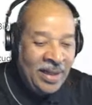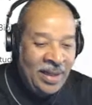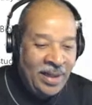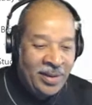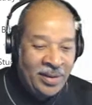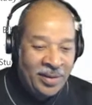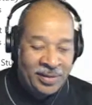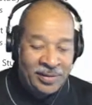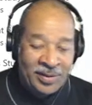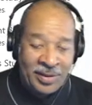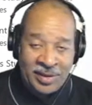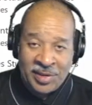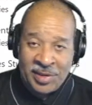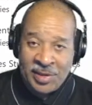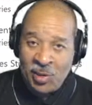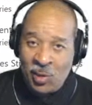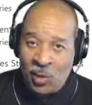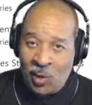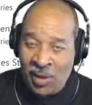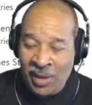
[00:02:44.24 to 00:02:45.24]
Well, this is
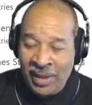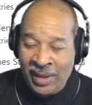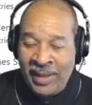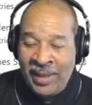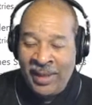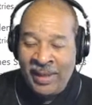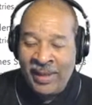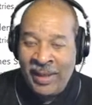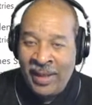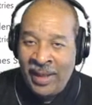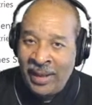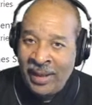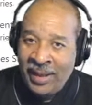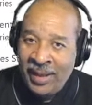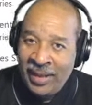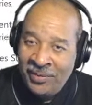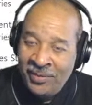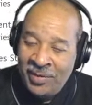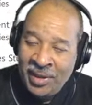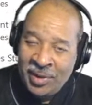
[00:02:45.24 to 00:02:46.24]
the warning that God
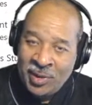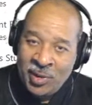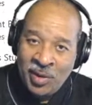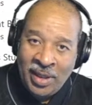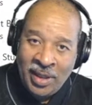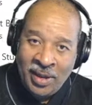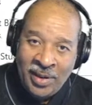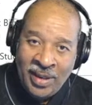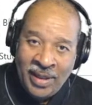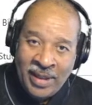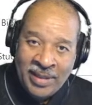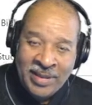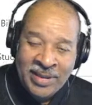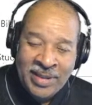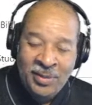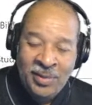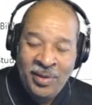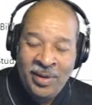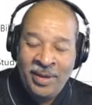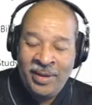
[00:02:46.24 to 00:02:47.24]
gave Israel as they
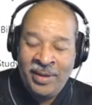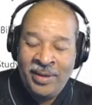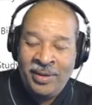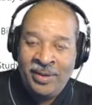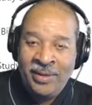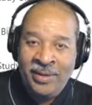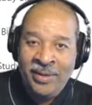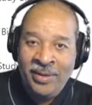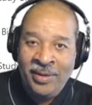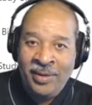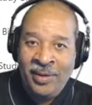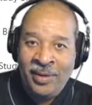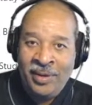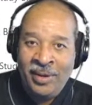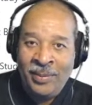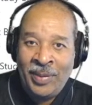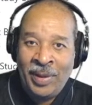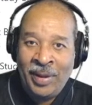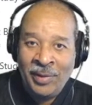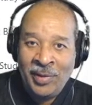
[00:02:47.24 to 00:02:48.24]
were,
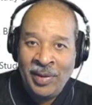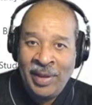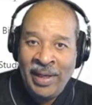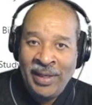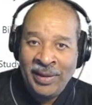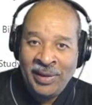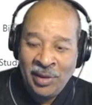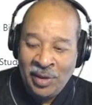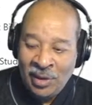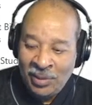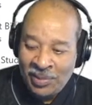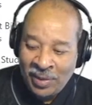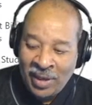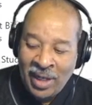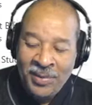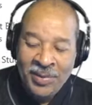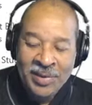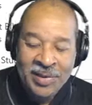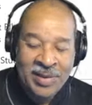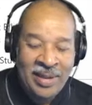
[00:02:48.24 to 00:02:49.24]
about to enter the
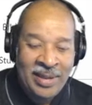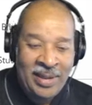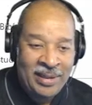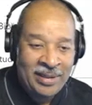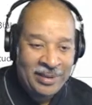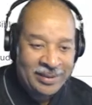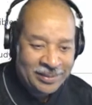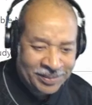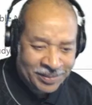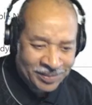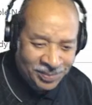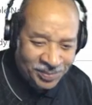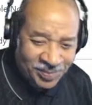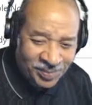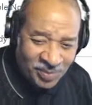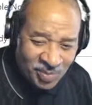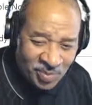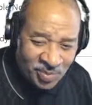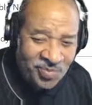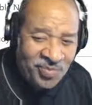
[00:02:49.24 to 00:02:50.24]
promised land.
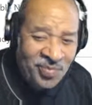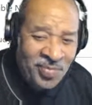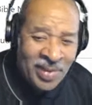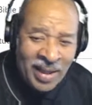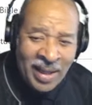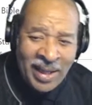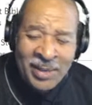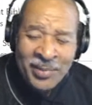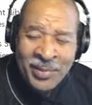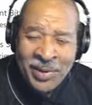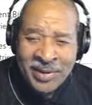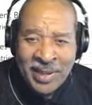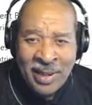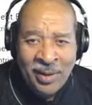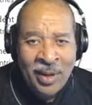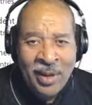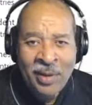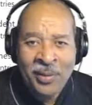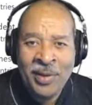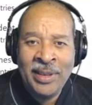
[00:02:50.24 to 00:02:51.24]
And you may say,
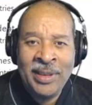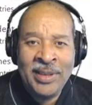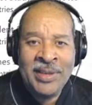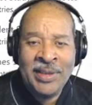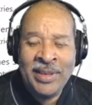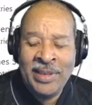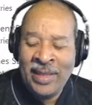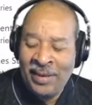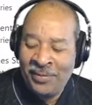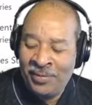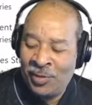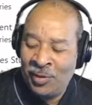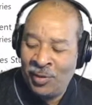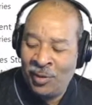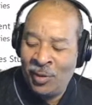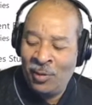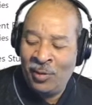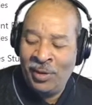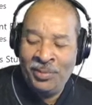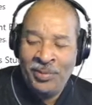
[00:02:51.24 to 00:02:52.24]
well, what does that have to
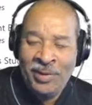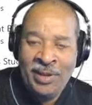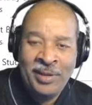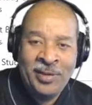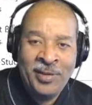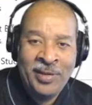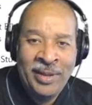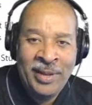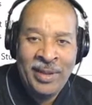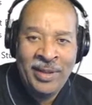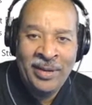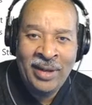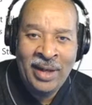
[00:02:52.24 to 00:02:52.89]
do with me today?